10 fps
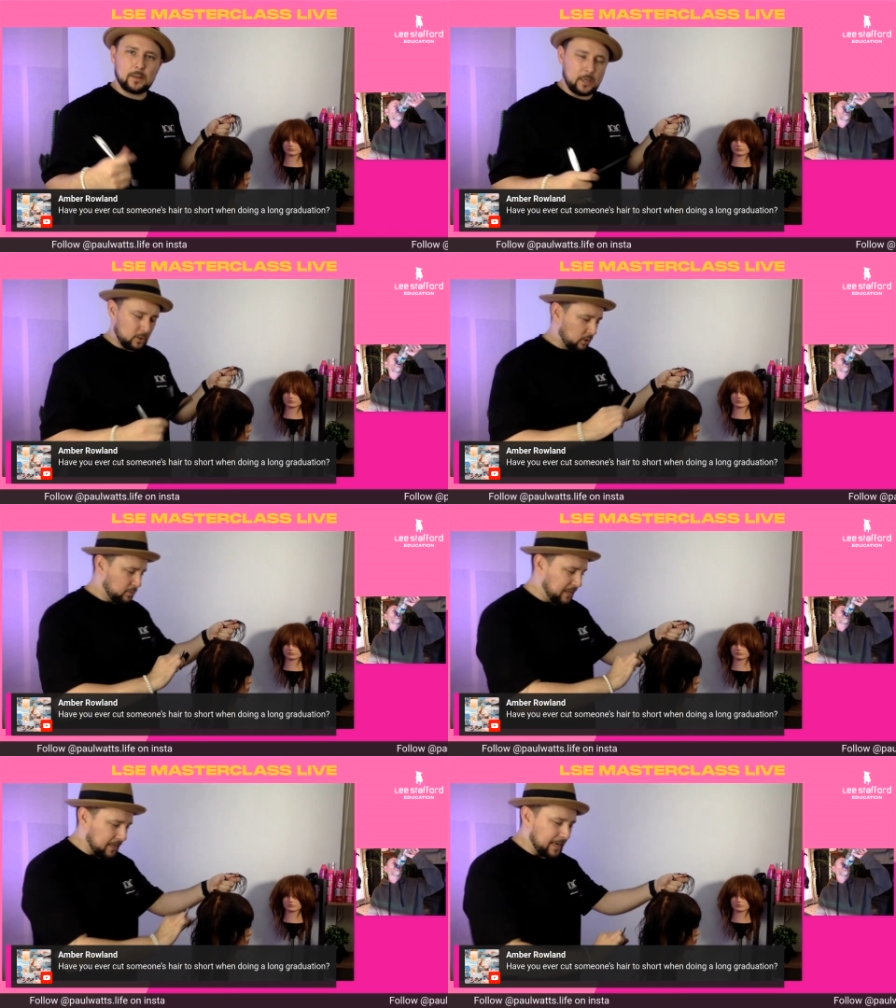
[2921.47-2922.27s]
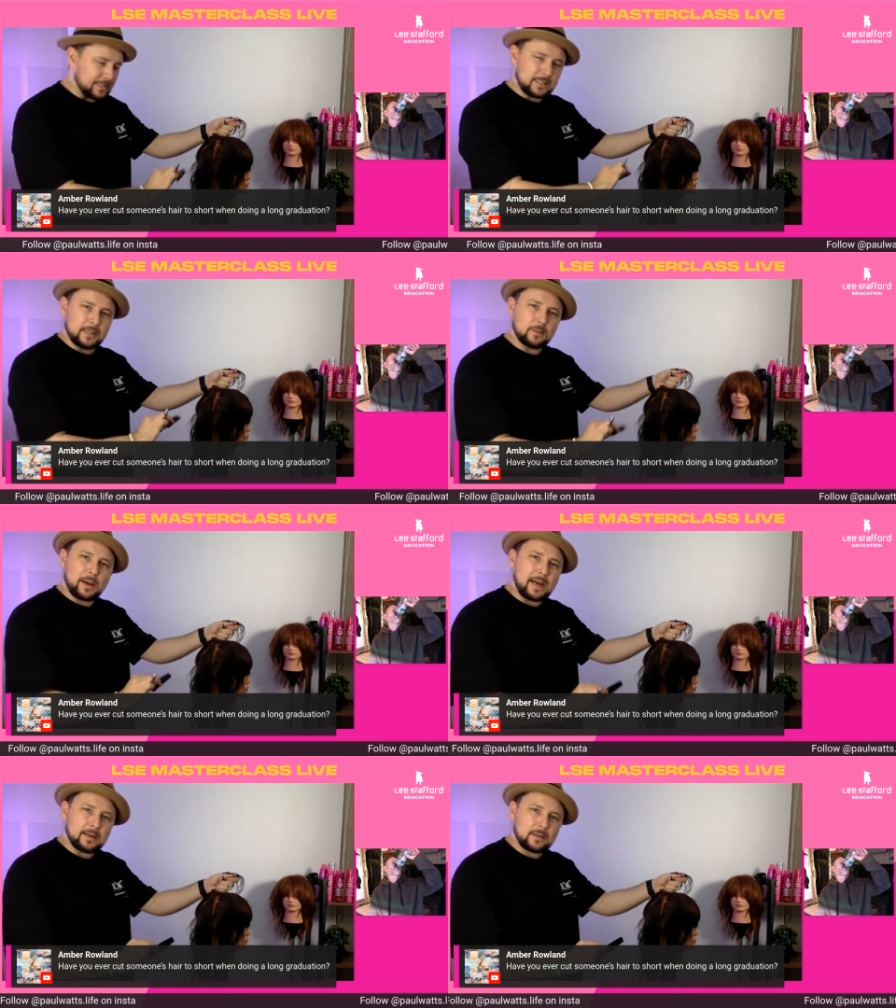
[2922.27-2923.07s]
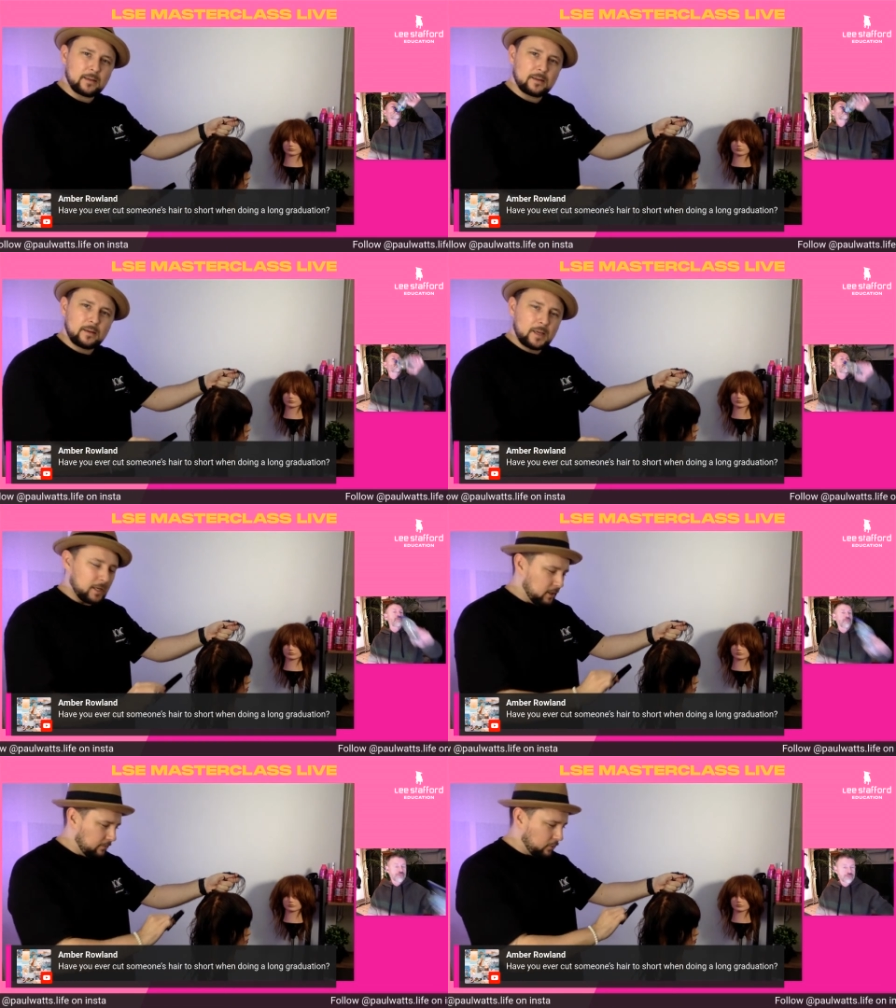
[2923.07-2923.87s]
As long as we connect it at the back, you've